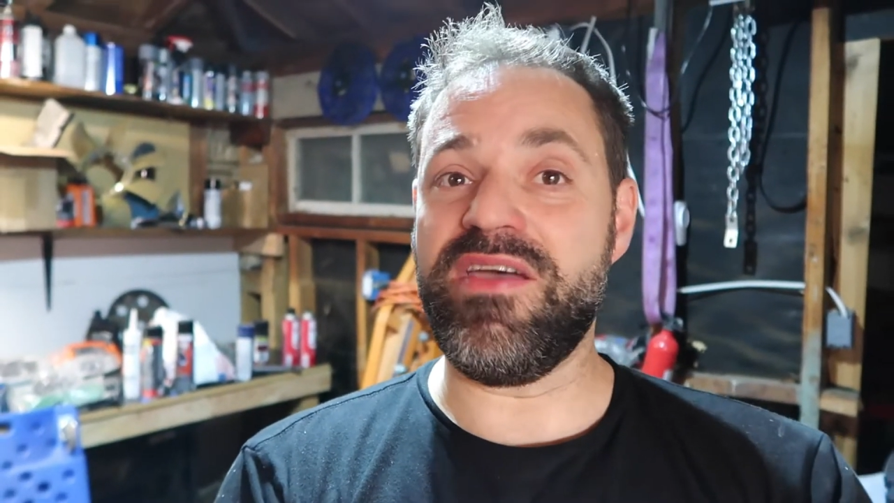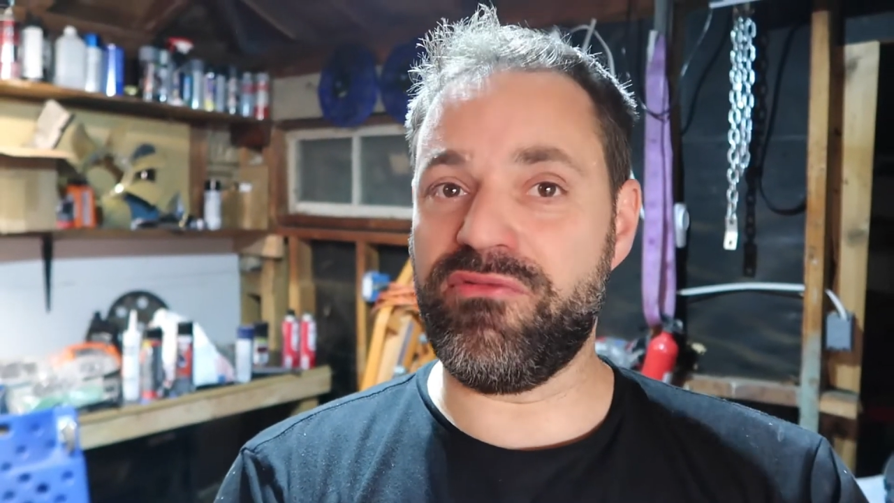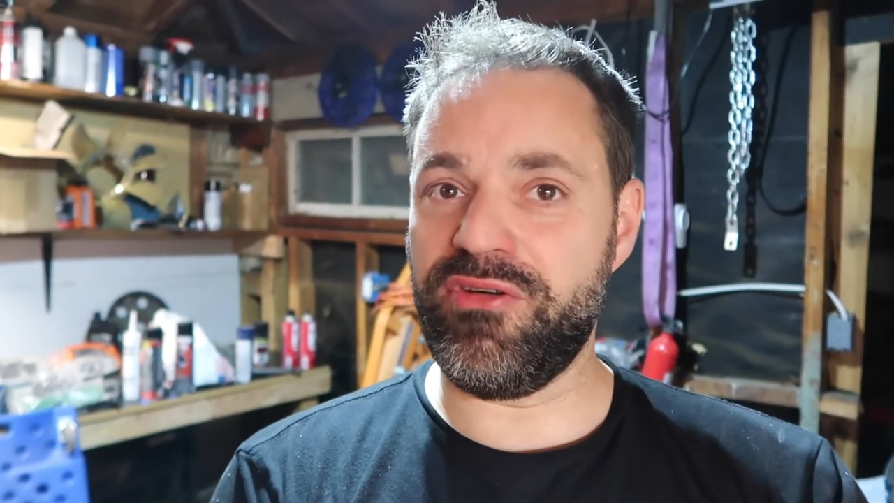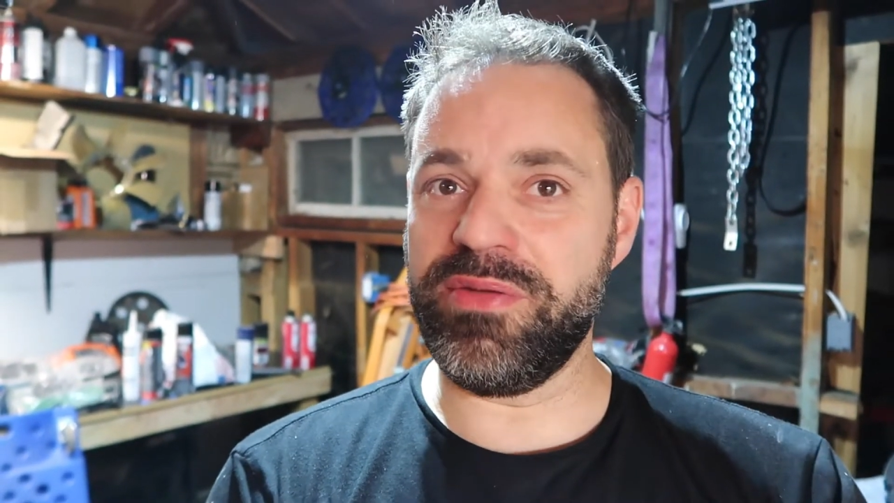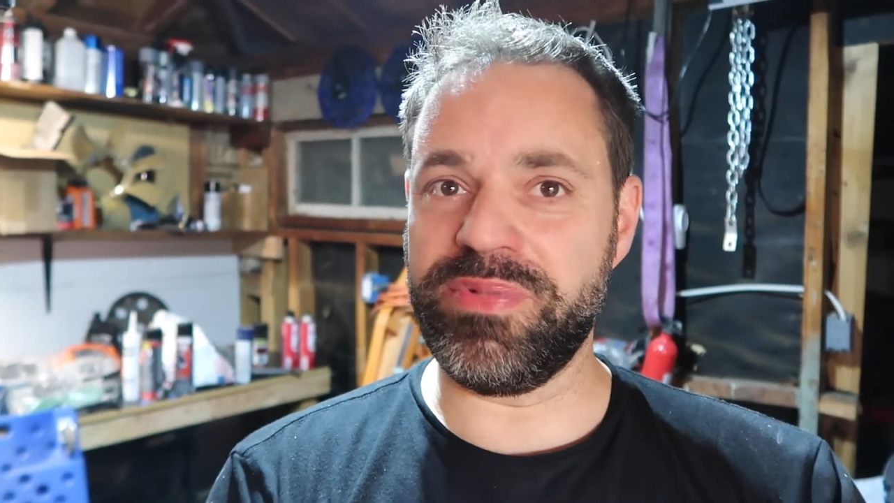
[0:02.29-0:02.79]

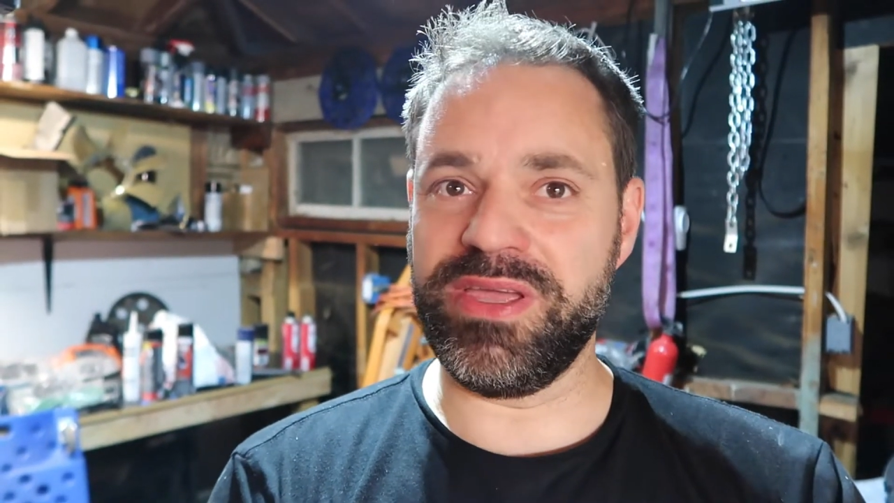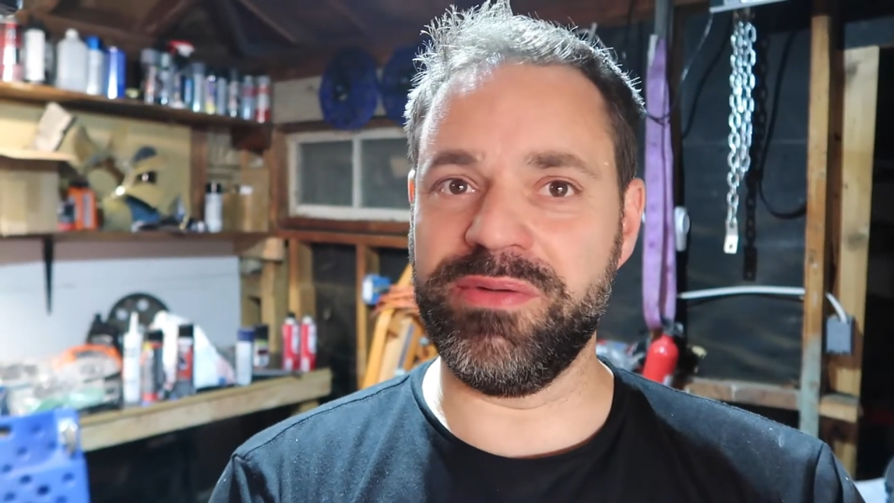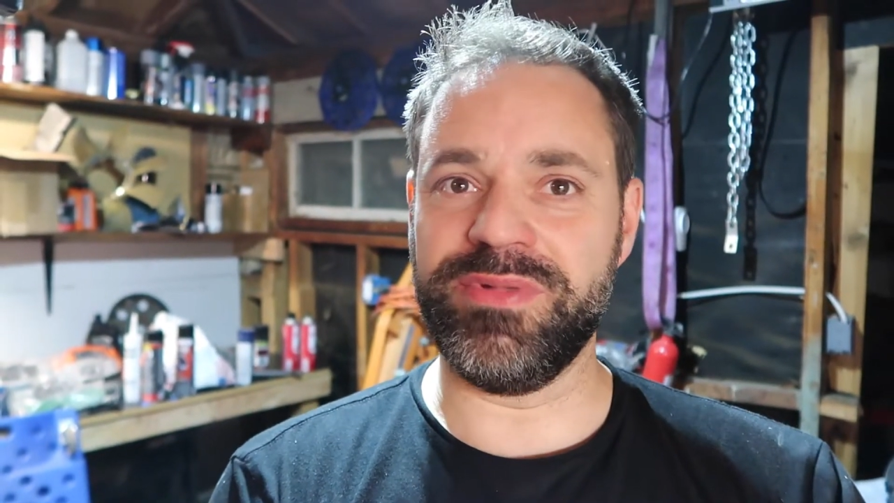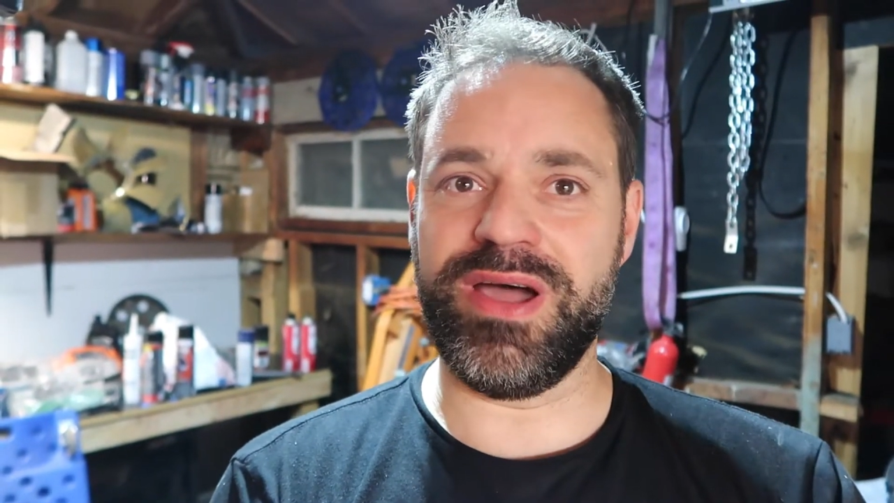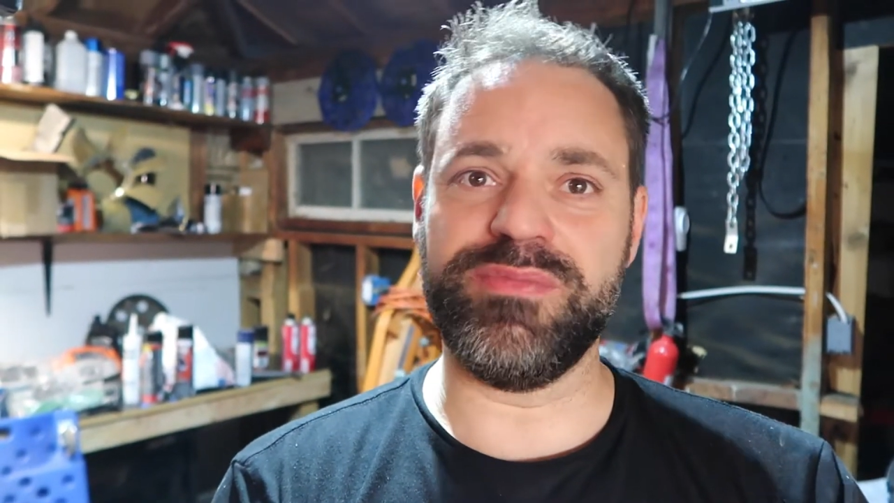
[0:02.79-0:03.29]
every
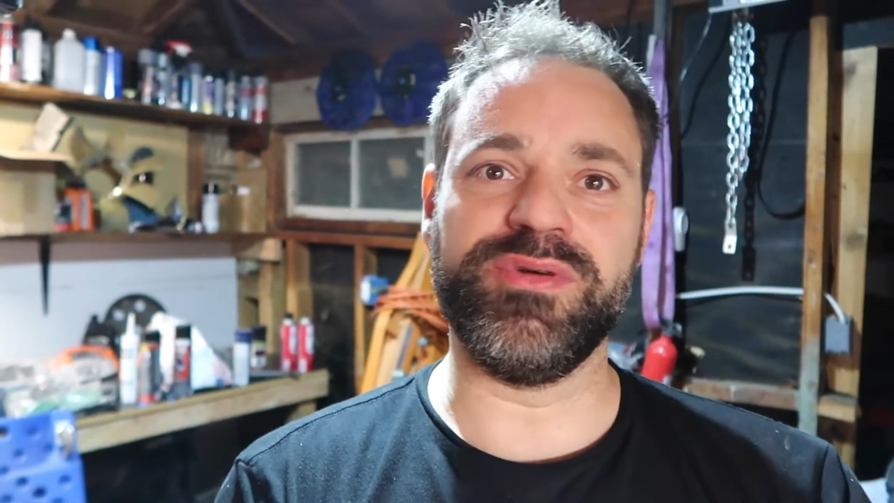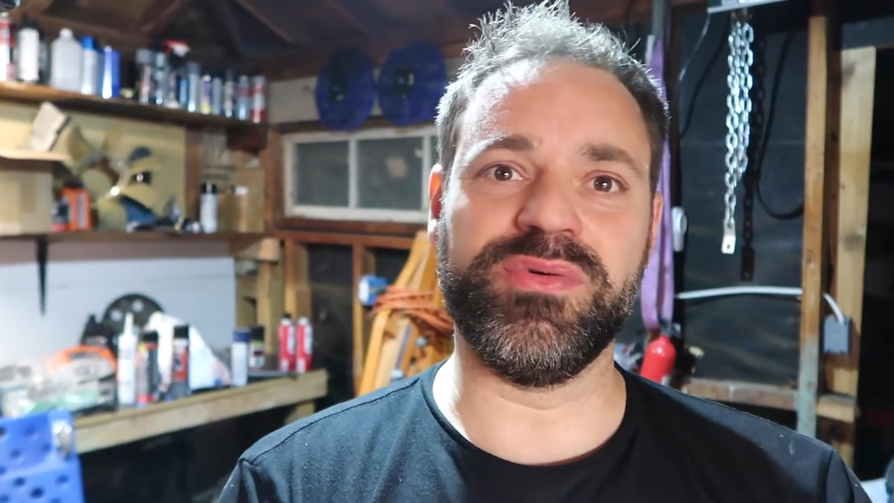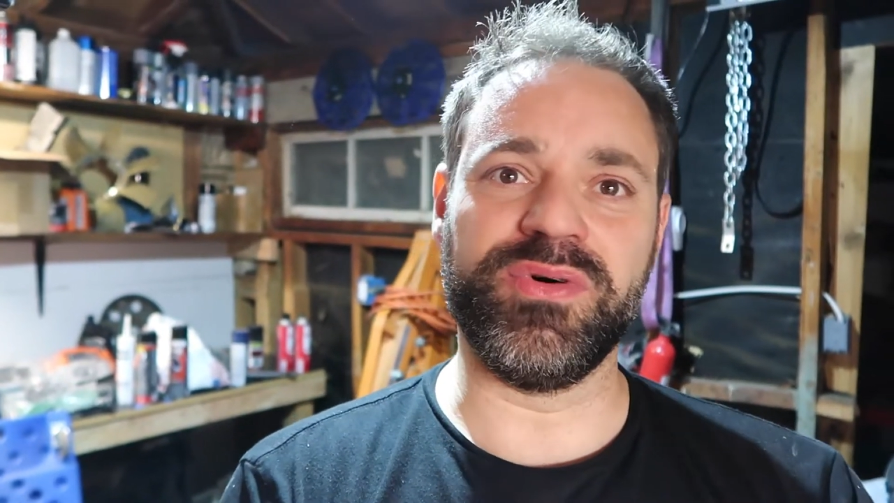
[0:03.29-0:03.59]
BMW